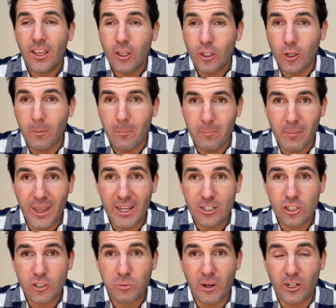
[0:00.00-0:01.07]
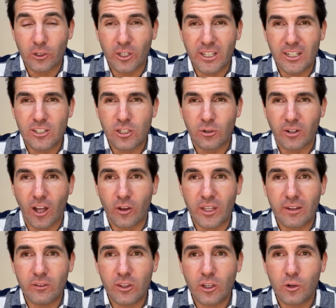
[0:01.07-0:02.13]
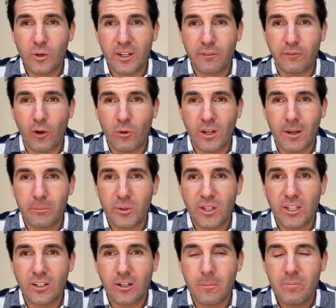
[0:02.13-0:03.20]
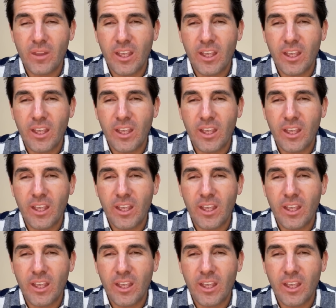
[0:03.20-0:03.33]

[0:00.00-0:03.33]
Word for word: you may just want to look into it. I'll give you the quick phone number here.